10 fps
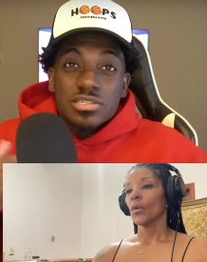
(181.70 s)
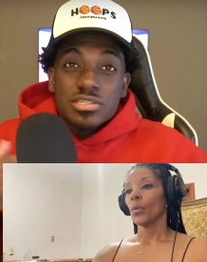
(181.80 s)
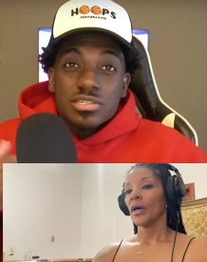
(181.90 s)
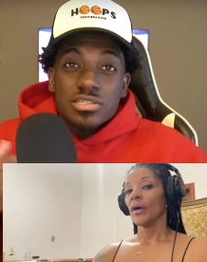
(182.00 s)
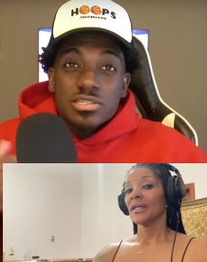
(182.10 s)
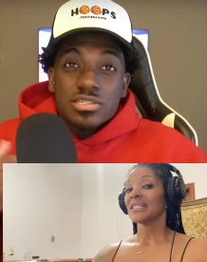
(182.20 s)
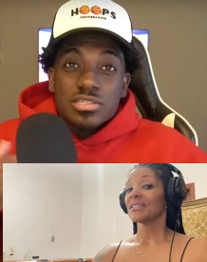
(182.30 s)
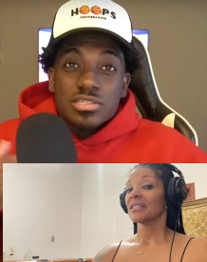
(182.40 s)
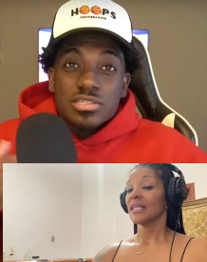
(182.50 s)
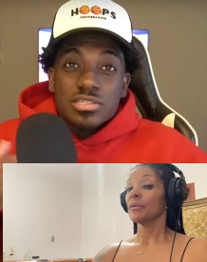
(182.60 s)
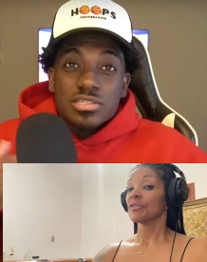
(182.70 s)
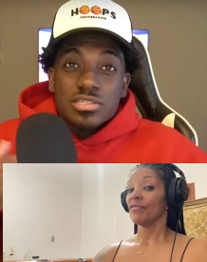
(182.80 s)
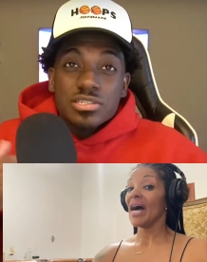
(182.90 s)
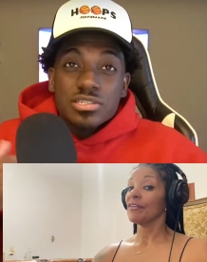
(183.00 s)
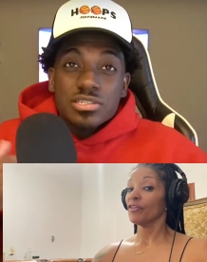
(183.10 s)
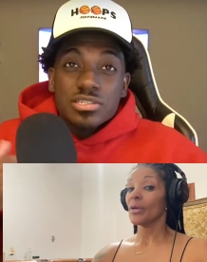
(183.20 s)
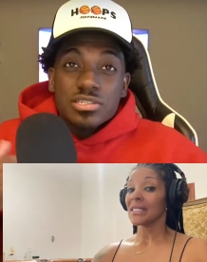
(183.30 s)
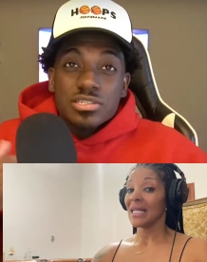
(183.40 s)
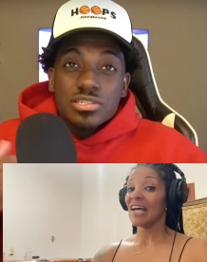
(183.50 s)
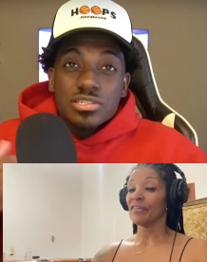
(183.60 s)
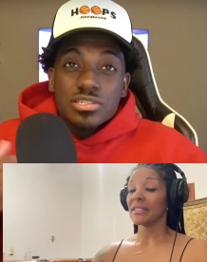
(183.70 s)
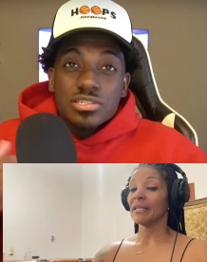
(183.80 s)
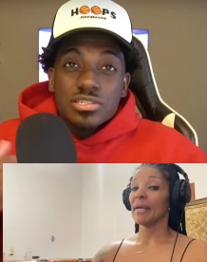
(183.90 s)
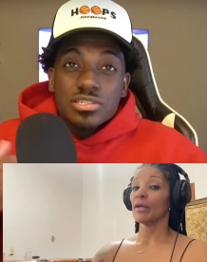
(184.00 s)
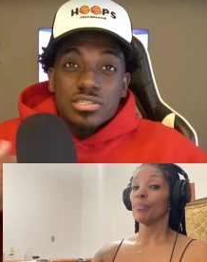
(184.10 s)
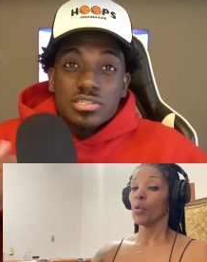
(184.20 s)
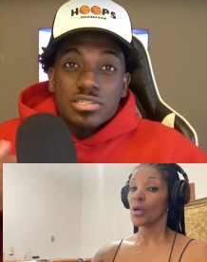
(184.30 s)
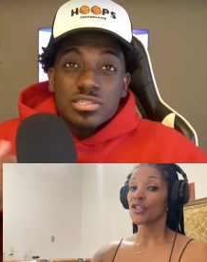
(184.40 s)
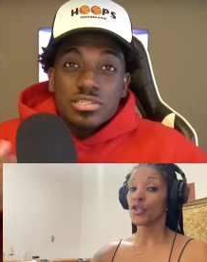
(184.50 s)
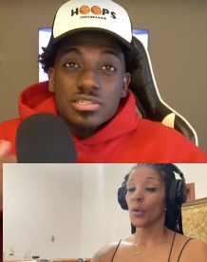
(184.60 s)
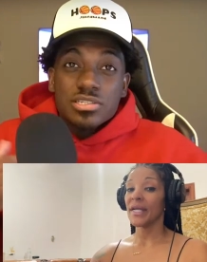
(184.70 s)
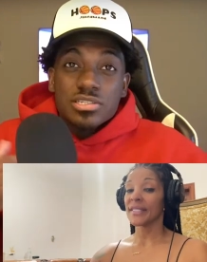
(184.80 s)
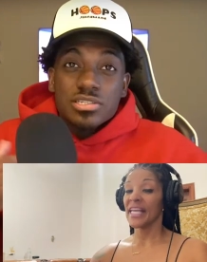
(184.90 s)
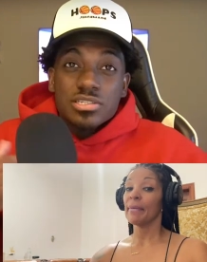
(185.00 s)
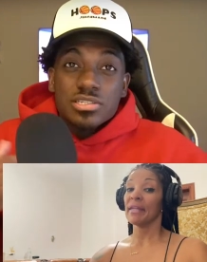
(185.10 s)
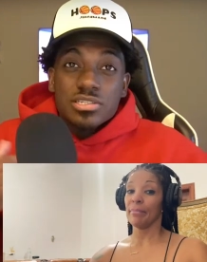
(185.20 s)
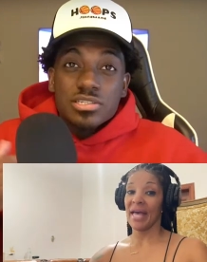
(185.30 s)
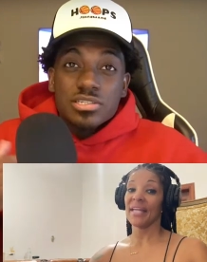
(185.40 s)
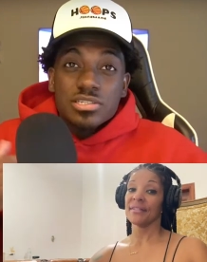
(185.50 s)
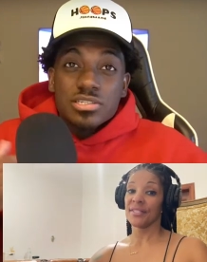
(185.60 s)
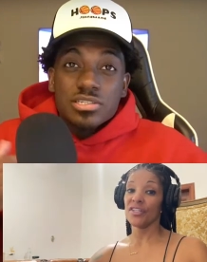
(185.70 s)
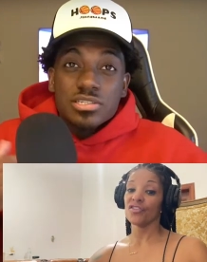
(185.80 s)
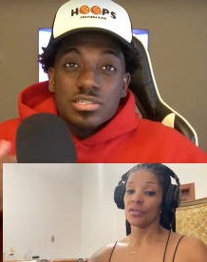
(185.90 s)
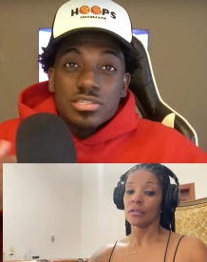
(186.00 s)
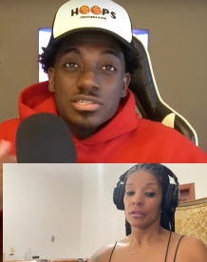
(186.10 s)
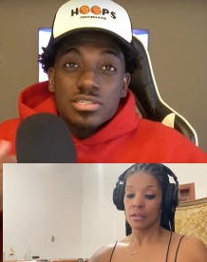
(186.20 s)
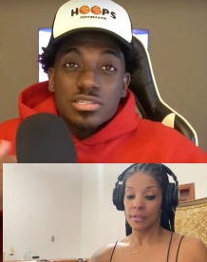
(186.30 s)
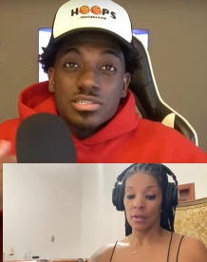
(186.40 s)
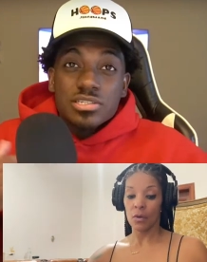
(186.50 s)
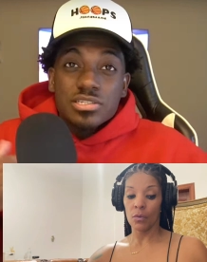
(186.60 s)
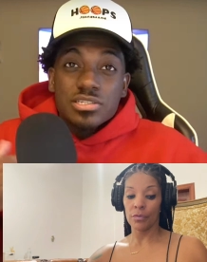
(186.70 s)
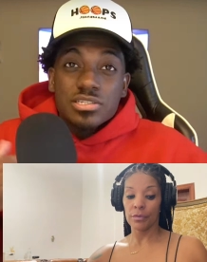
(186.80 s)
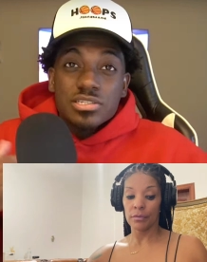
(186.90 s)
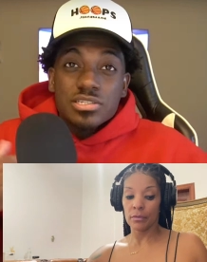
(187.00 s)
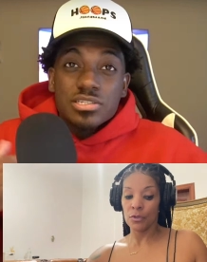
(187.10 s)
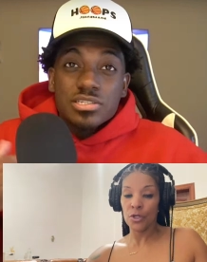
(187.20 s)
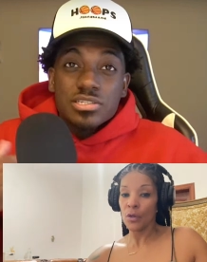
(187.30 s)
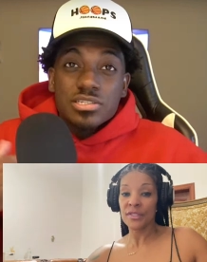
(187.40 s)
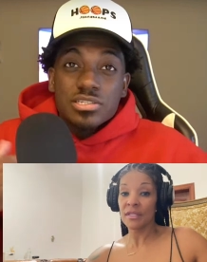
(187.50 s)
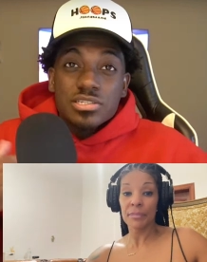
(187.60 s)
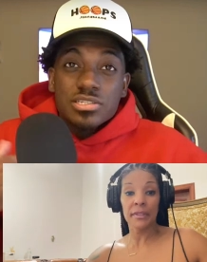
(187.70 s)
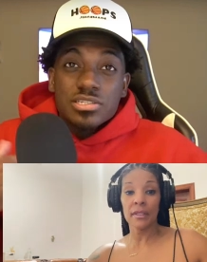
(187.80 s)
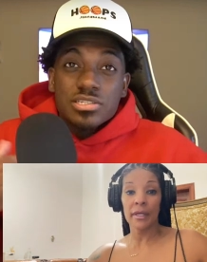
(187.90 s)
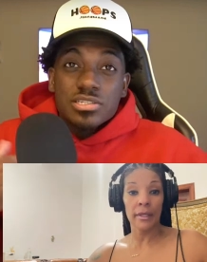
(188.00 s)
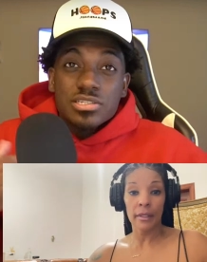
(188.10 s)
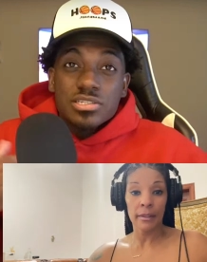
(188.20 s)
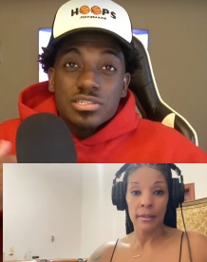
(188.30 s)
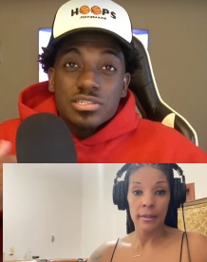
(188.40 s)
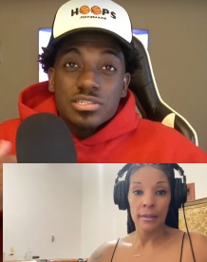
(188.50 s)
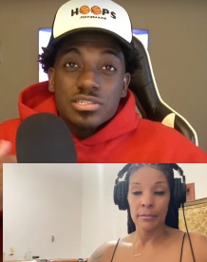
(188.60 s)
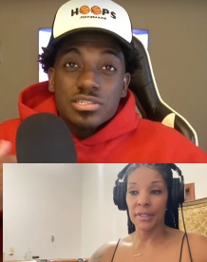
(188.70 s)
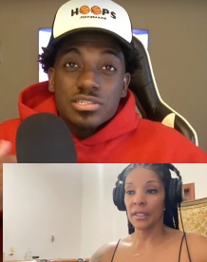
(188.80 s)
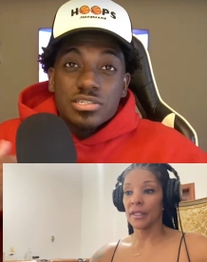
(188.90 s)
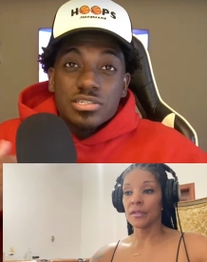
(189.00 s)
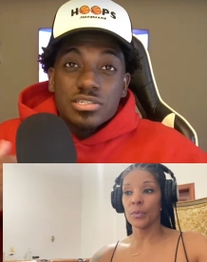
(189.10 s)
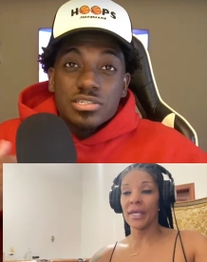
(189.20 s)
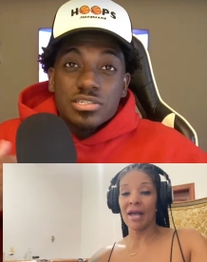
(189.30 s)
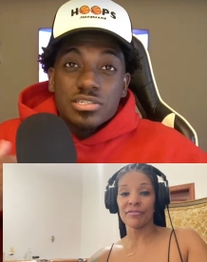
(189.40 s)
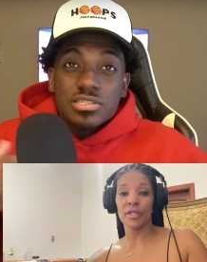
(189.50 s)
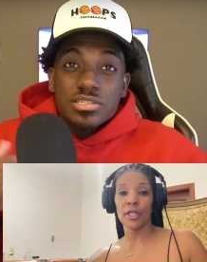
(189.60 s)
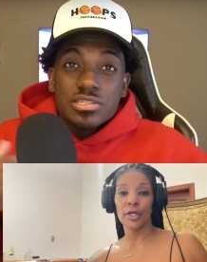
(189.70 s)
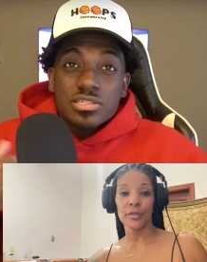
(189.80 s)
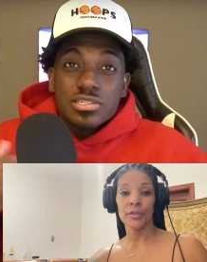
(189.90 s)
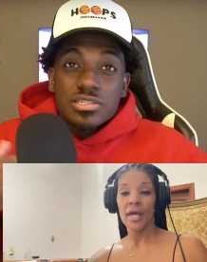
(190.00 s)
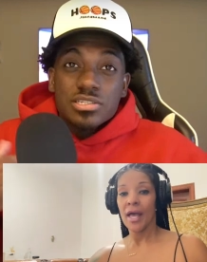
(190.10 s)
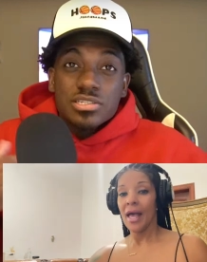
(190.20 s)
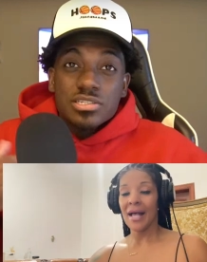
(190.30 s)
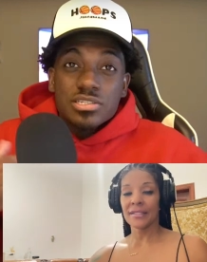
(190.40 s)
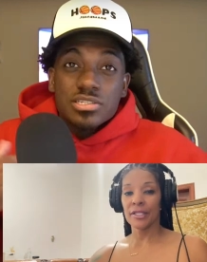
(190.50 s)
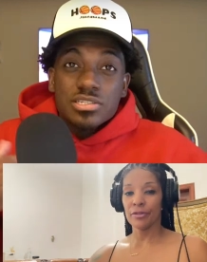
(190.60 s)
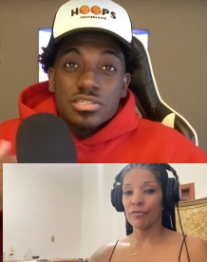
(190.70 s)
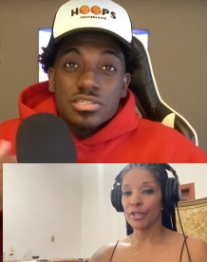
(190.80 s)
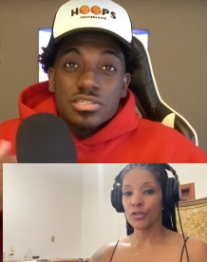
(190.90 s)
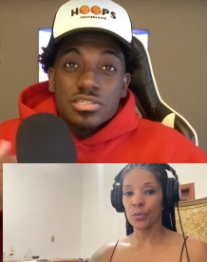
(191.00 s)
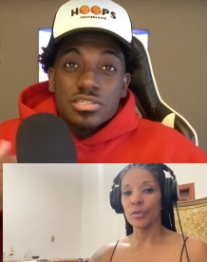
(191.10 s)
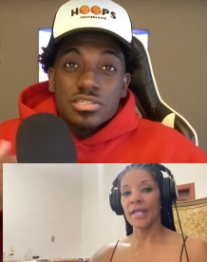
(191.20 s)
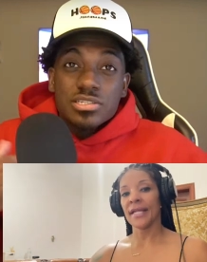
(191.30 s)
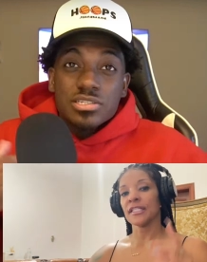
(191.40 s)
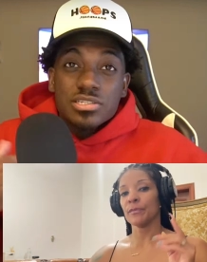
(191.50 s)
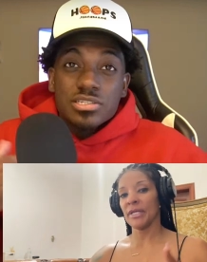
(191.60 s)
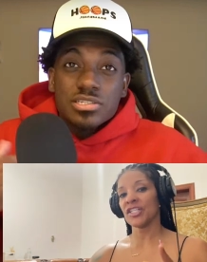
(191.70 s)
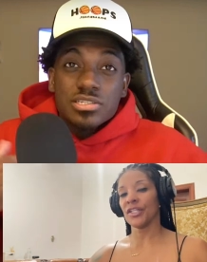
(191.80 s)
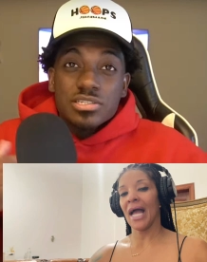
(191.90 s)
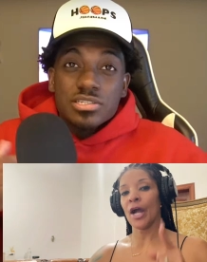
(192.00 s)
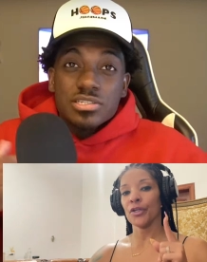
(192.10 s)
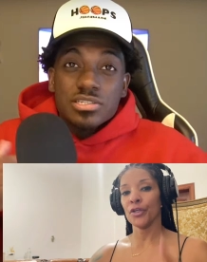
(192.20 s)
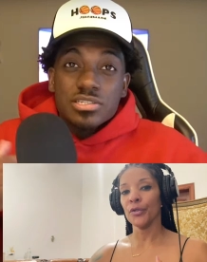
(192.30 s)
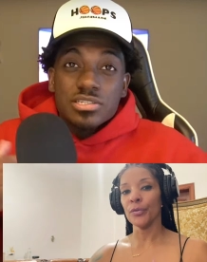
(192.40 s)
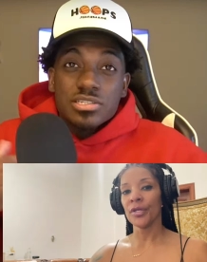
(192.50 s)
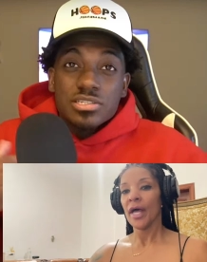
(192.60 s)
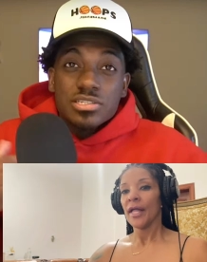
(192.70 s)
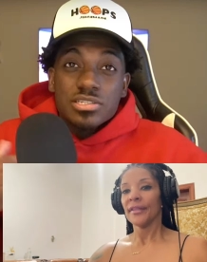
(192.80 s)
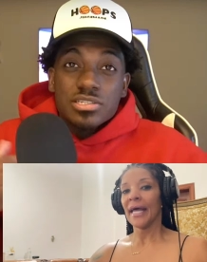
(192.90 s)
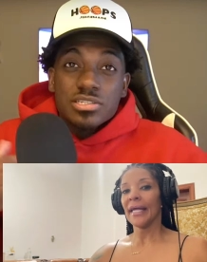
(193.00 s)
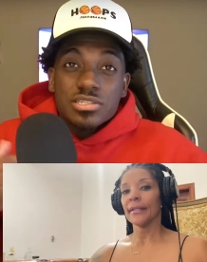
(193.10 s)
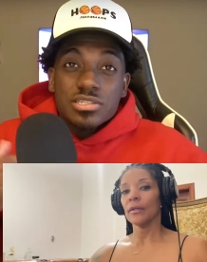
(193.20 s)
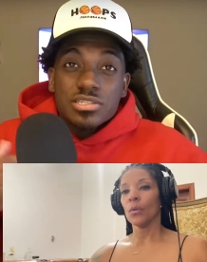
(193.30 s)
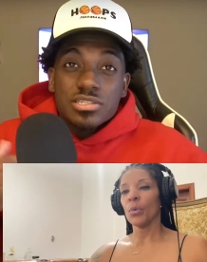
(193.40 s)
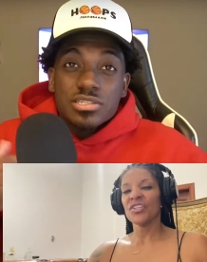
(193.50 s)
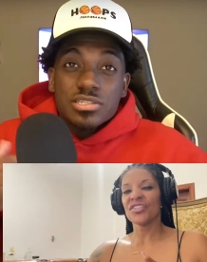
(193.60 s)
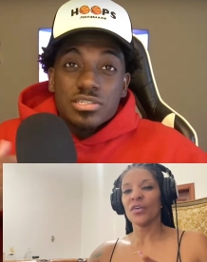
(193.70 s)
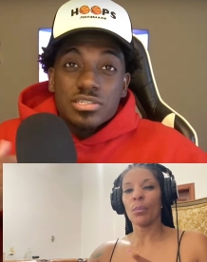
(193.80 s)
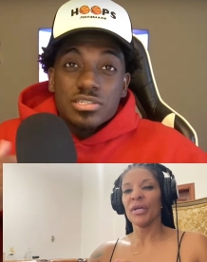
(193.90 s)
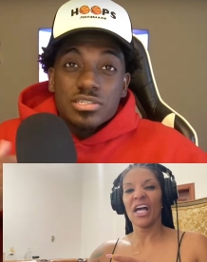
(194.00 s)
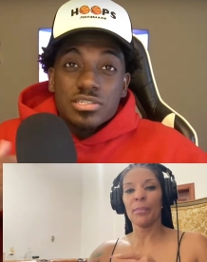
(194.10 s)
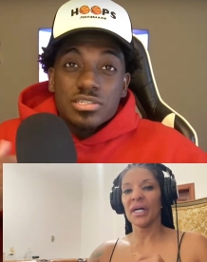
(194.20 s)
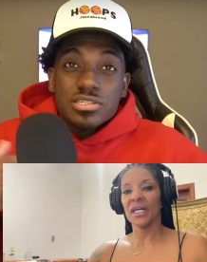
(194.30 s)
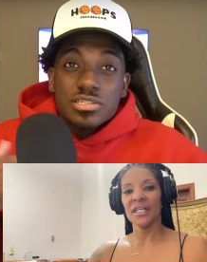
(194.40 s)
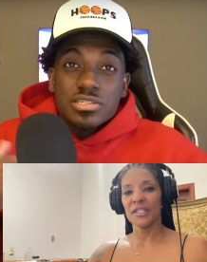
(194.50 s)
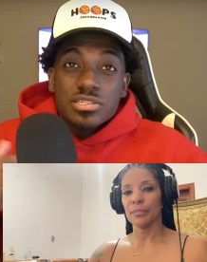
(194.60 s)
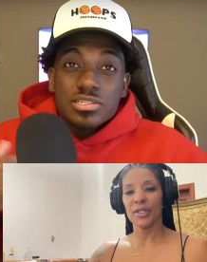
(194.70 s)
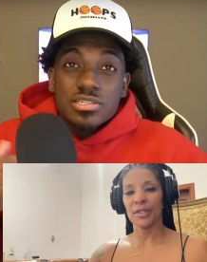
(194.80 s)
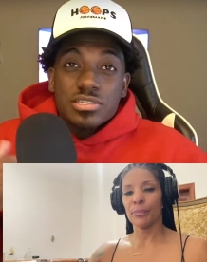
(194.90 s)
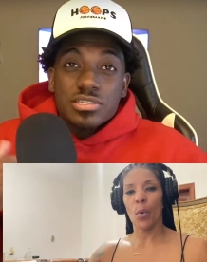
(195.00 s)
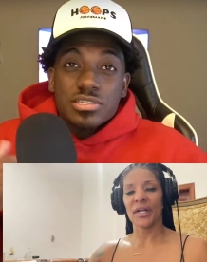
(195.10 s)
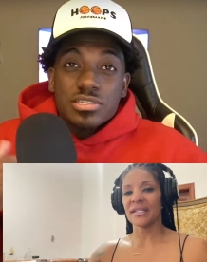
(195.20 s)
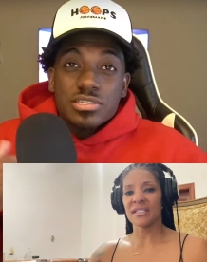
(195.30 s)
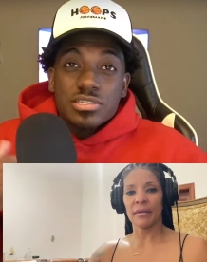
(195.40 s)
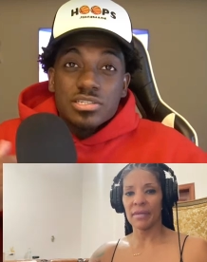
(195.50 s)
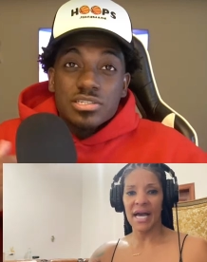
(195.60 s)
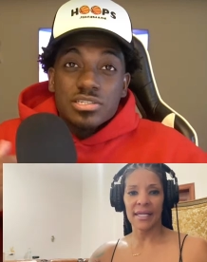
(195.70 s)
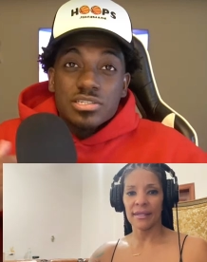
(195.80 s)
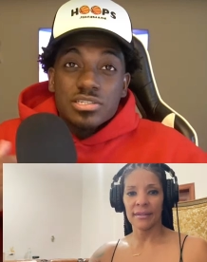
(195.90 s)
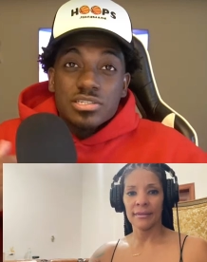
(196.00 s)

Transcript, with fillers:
Speaker 1: Well, he's he was fighting for his life because he made a poor choice and he made a bad decision. So no sympathy there because we have to learn as individuals and especially our youth that we just don't pick up a gun and put it pointed to somebody